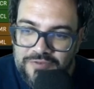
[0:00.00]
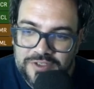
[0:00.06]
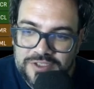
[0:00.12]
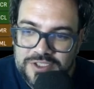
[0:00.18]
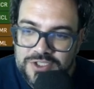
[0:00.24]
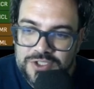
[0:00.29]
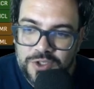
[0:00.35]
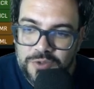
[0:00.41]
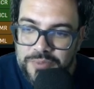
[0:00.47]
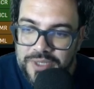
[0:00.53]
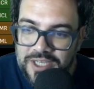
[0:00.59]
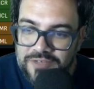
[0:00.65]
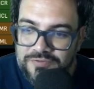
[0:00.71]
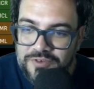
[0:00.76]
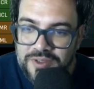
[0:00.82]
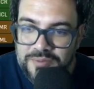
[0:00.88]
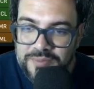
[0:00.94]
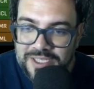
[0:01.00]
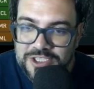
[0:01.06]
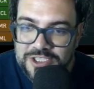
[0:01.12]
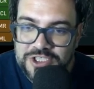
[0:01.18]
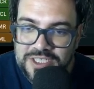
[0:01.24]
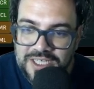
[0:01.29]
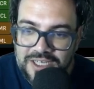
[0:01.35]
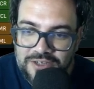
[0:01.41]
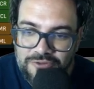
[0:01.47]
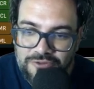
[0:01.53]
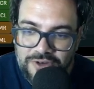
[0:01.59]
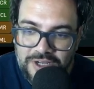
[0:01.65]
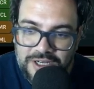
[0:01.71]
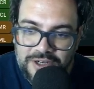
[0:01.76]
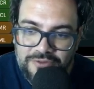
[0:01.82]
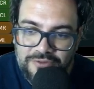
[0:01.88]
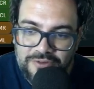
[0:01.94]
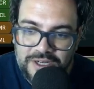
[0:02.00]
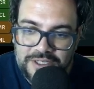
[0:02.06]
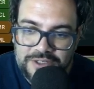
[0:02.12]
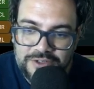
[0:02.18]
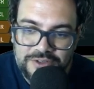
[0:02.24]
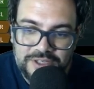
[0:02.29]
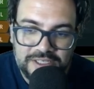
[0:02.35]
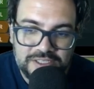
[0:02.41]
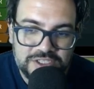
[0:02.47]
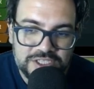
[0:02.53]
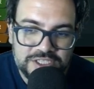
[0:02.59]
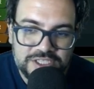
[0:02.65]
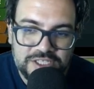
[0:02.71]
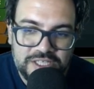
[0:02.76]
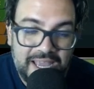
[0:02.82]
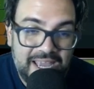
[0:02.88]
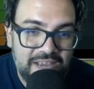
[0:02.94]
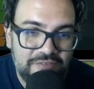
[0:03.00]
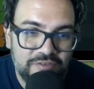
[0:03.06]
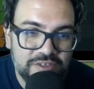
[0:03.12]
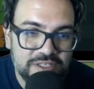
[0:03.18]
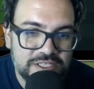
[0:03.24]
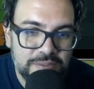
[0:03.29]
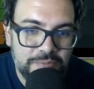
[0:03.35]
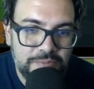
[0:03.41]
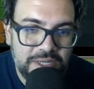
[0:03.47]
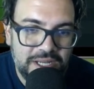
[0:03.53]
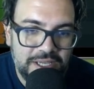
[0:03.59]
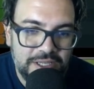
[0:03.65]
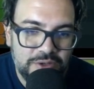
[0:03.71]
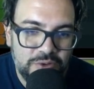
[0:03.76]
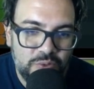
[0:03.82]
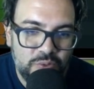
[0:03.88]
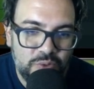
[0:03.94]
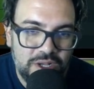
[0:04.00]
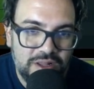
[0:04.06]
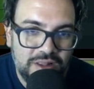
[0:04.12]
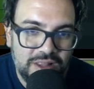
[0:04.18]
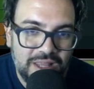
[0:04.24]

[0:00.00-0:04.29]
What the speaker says: so bad for them, actually. I really, really do. They just haven't played well